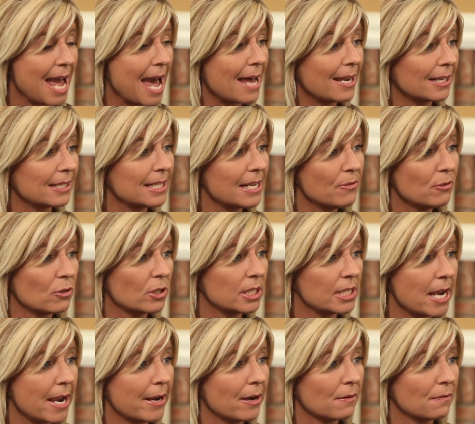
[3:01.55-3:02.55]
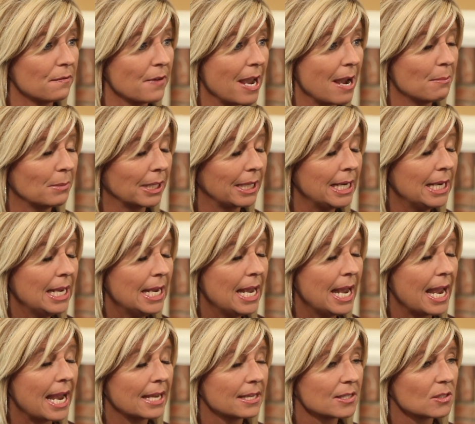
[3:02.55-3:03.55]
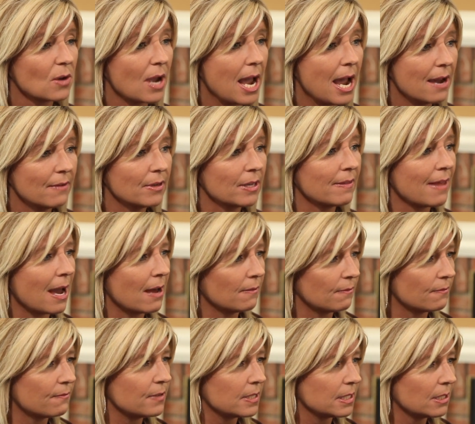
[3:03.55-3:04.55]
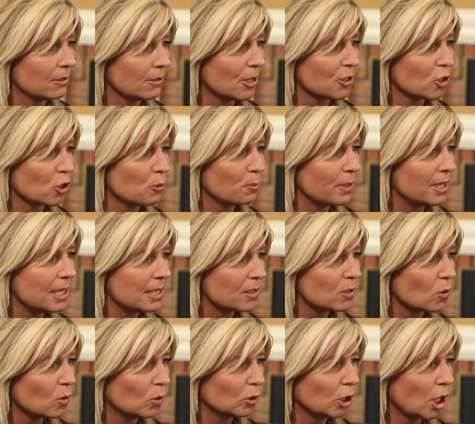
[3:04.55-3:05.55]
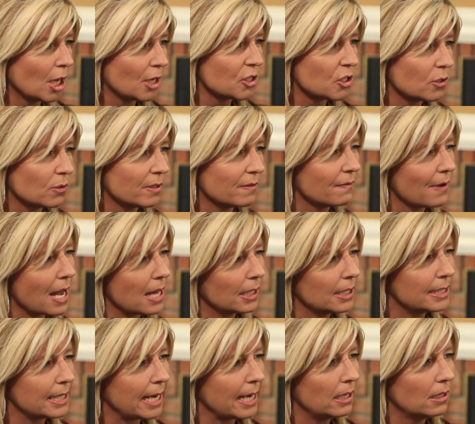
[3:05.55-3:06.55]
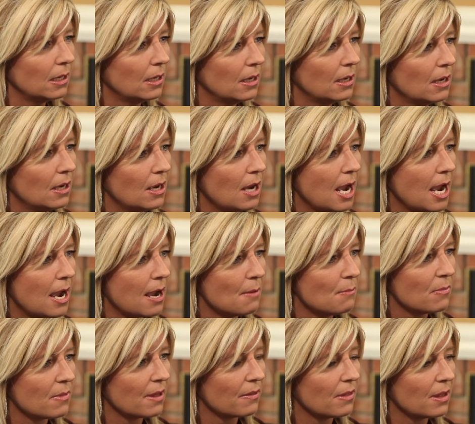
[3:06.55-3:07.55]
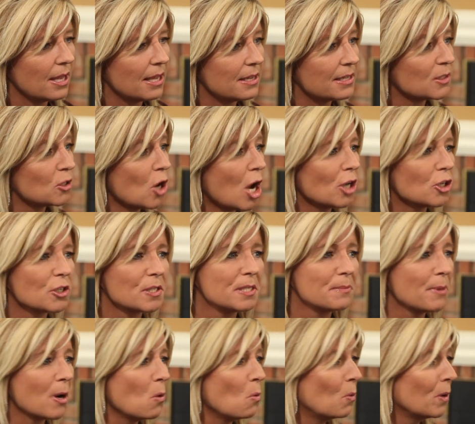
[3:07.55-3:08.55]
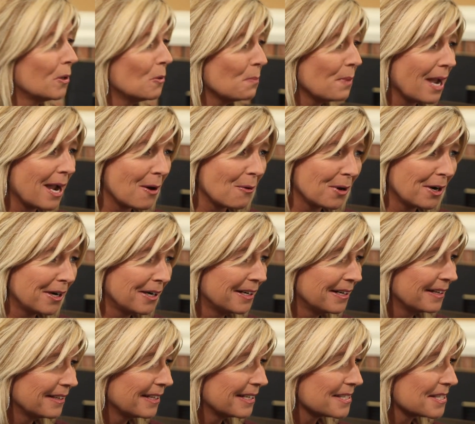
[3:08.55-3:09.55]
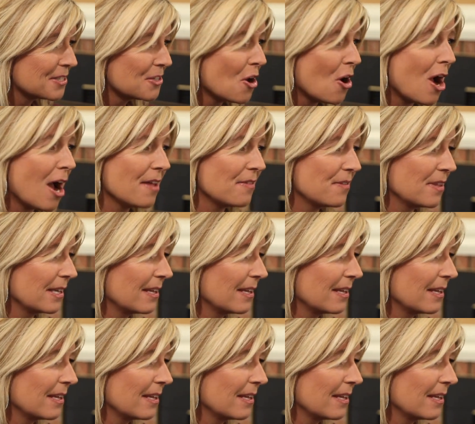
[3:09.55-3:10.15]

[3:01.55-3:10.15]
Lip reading: the addict and their entire family. And so having that physiological piece to hold on to validate that it's not just about willpower. That's not,